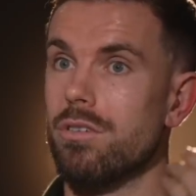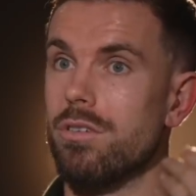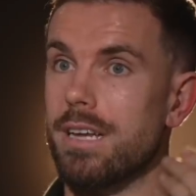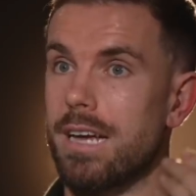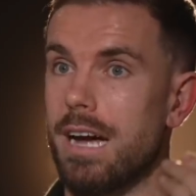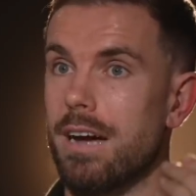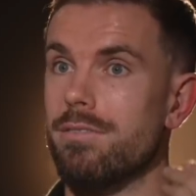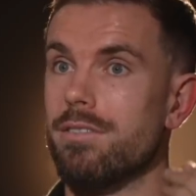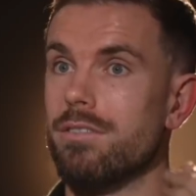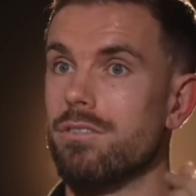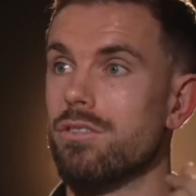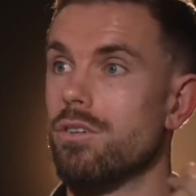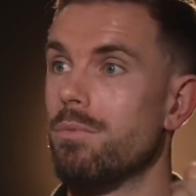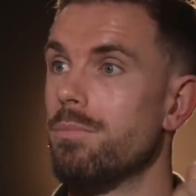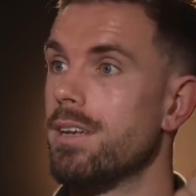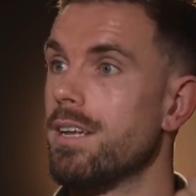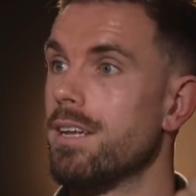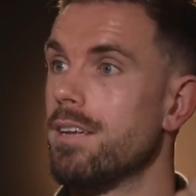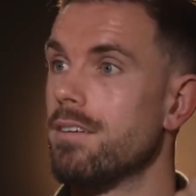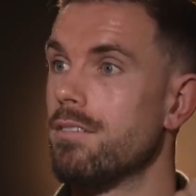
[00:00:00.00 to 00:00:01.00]
the gaffer's
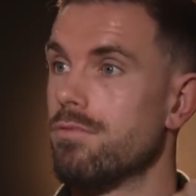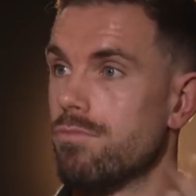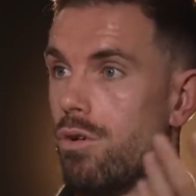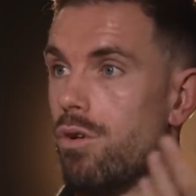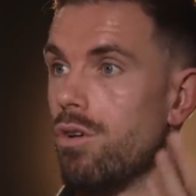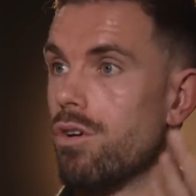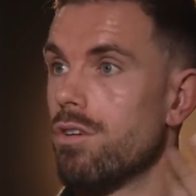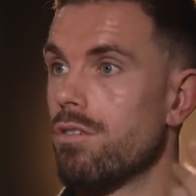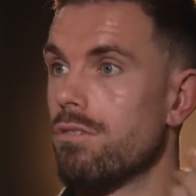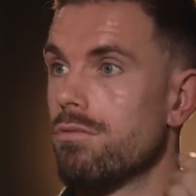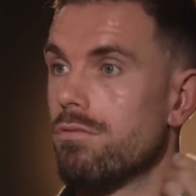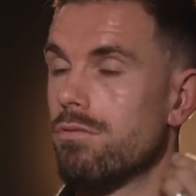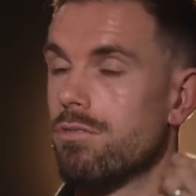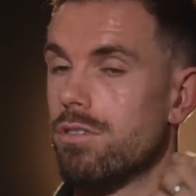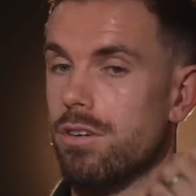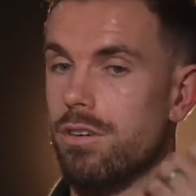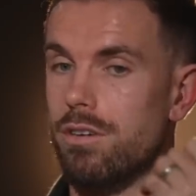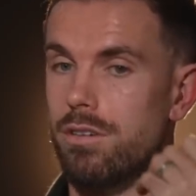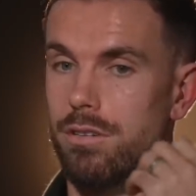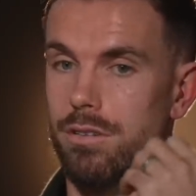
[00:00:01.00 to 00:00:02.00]
coming in, Roy,
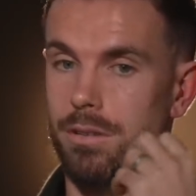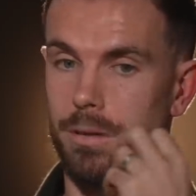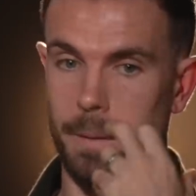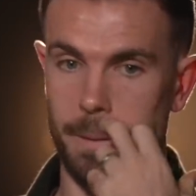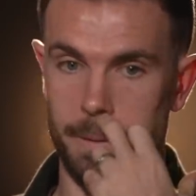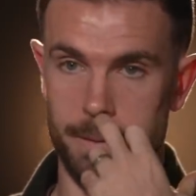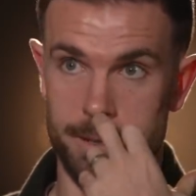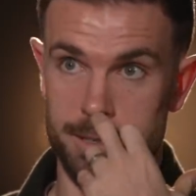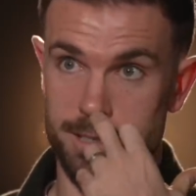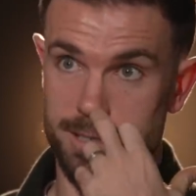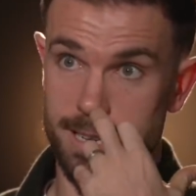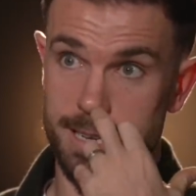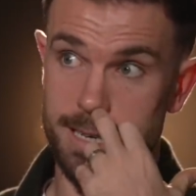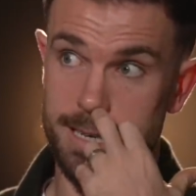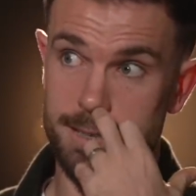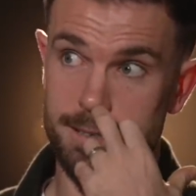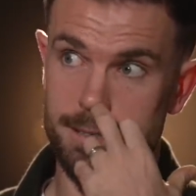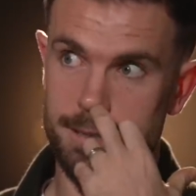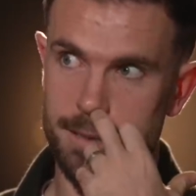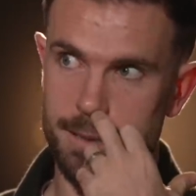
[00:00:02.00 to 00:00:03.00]
to to see us.